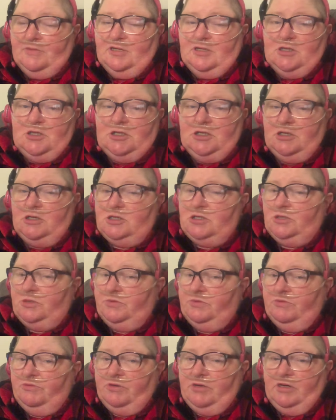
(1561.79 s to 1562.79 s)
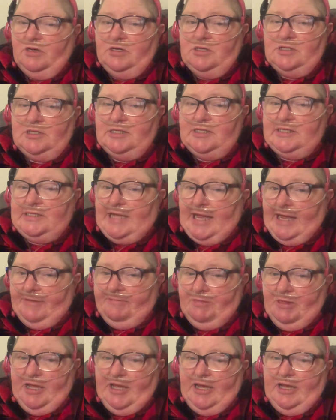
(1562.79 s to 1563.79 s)
She goes, "You were
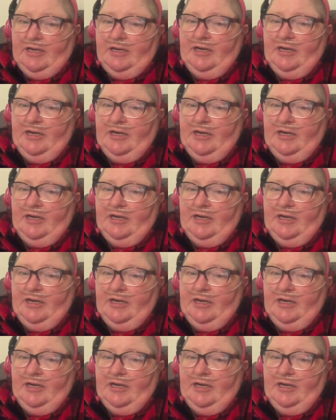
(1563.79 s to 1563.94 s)
safely in